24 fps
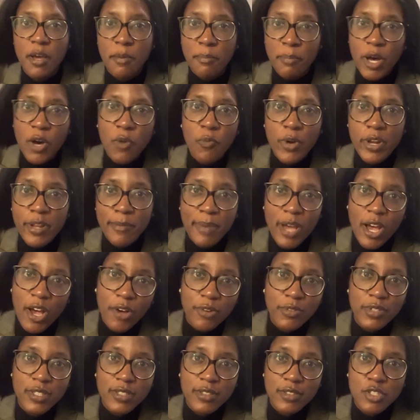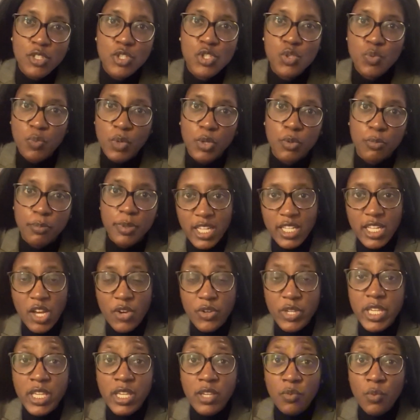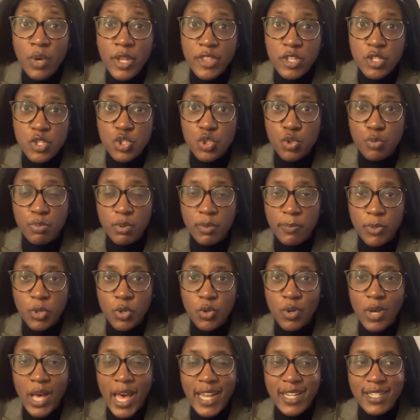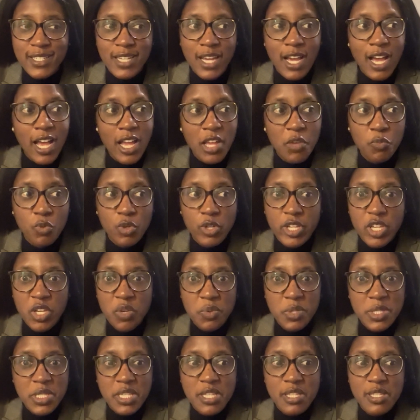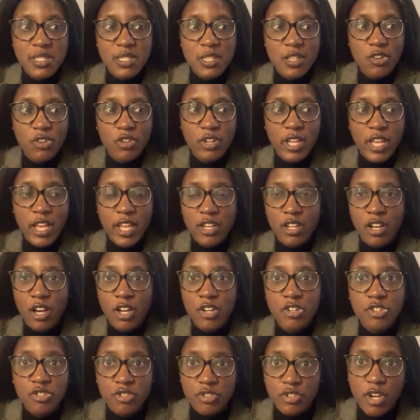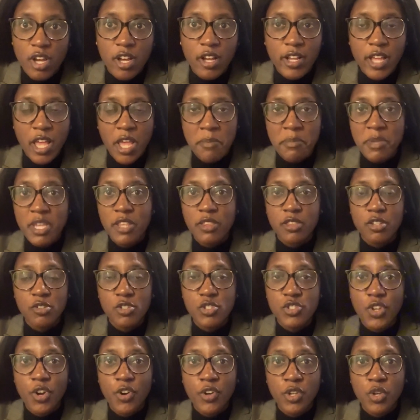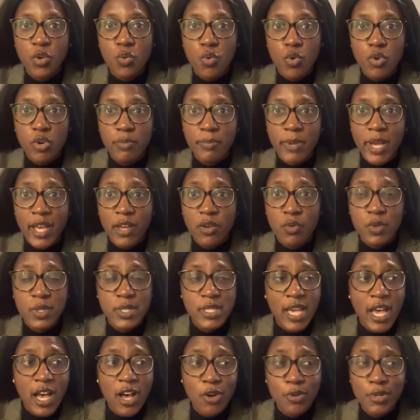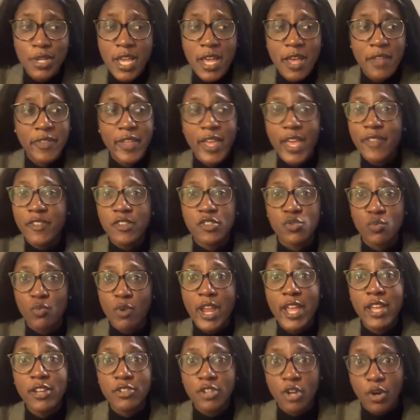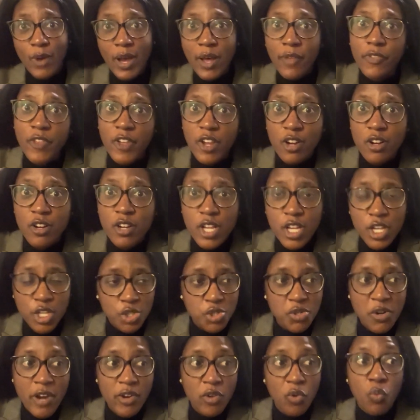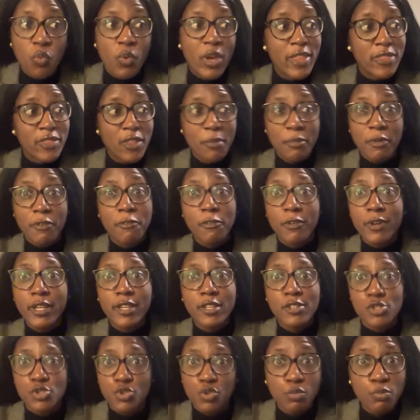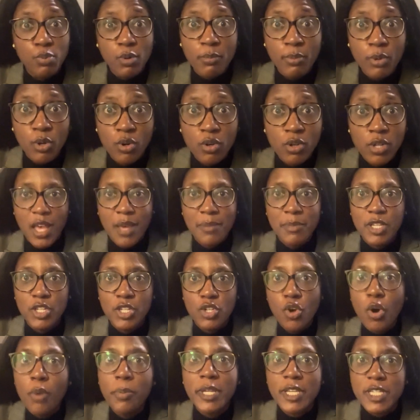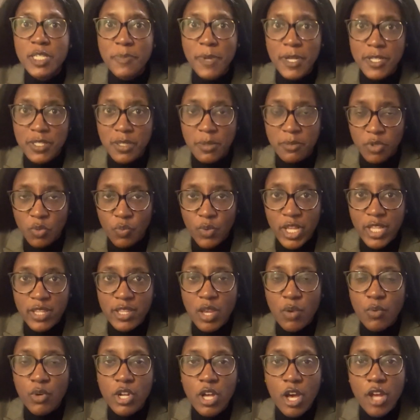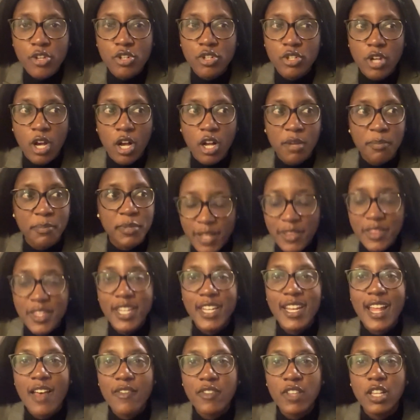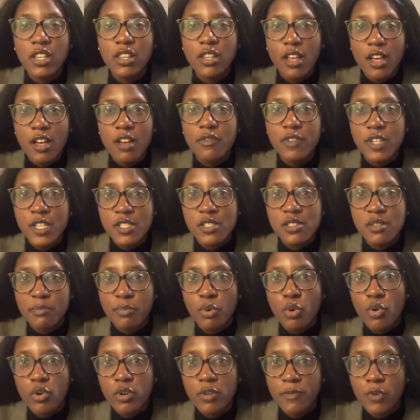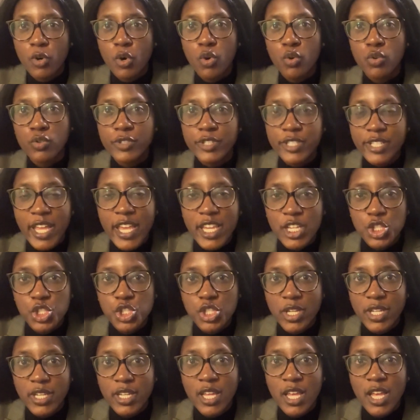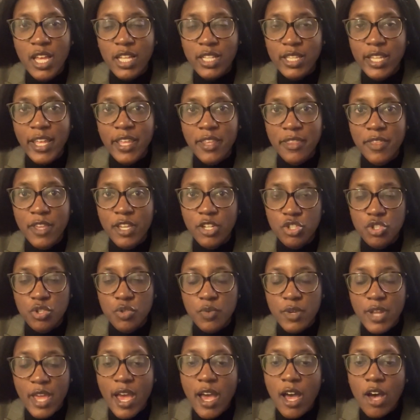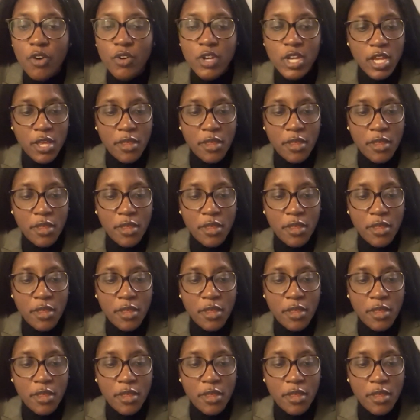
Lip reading: But what about Swoop? Now, he won the Super Bowl at a time where he was considered an underdog. I mean, their starting quarterback was out. They had this rando out there trying to win them a freaking Super Bowl. I mean, nobody expected them to win. They were an underdog, but they didn't have the love and support of a whole nation like they do now.